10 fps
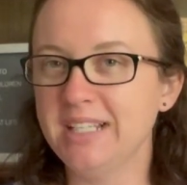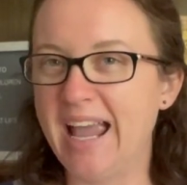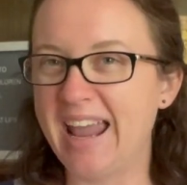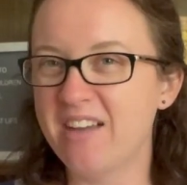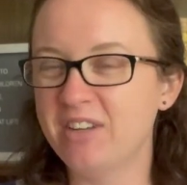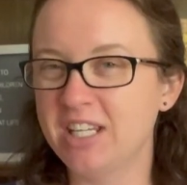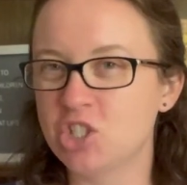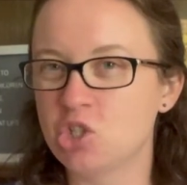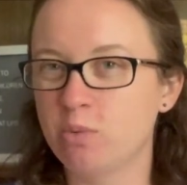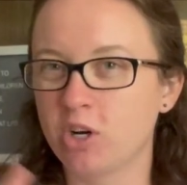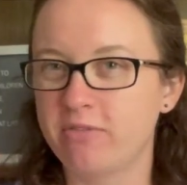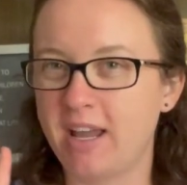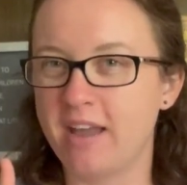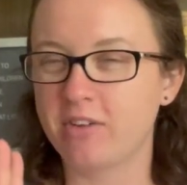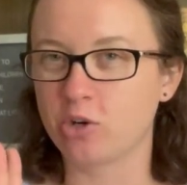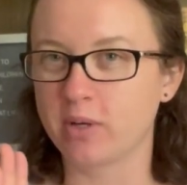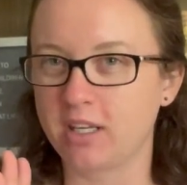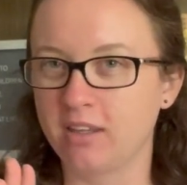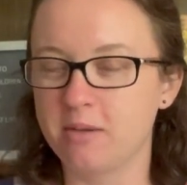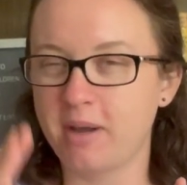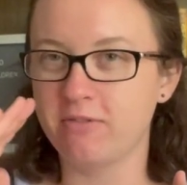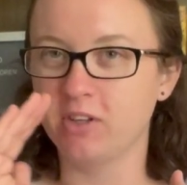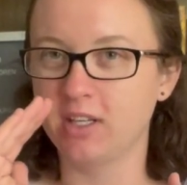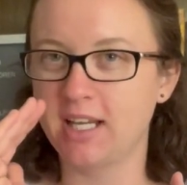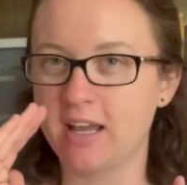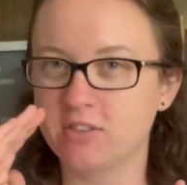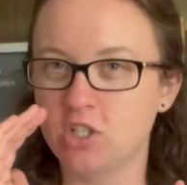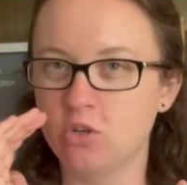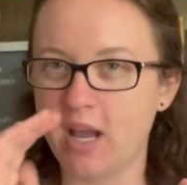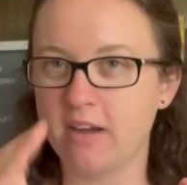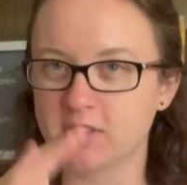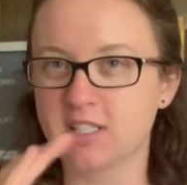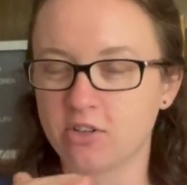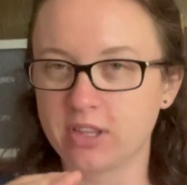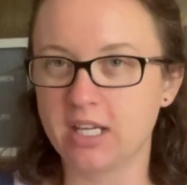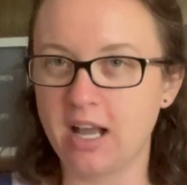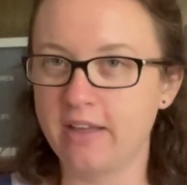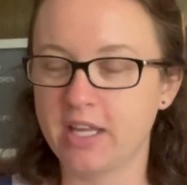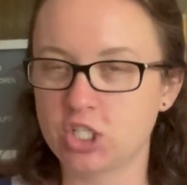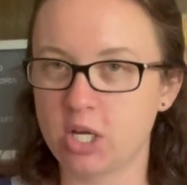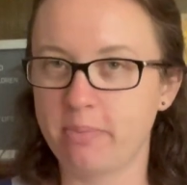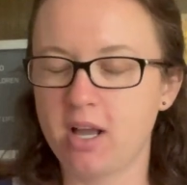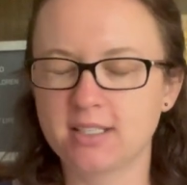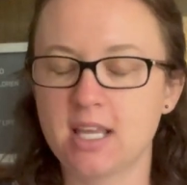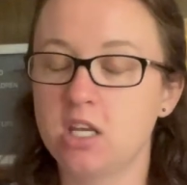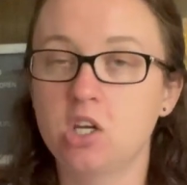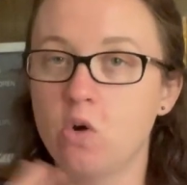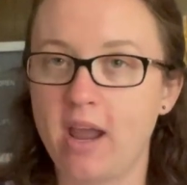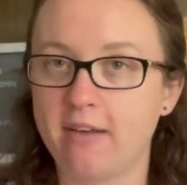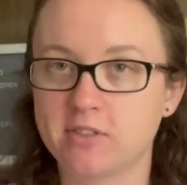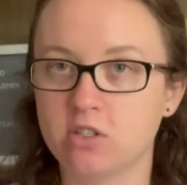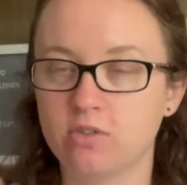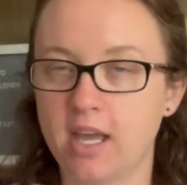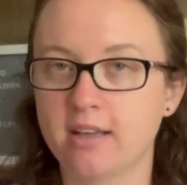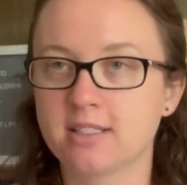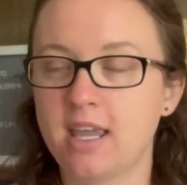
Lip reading: I have an issue where if I have a curriculum, I feel like I have to do every single thing on that checkbox, and you don't have to do that.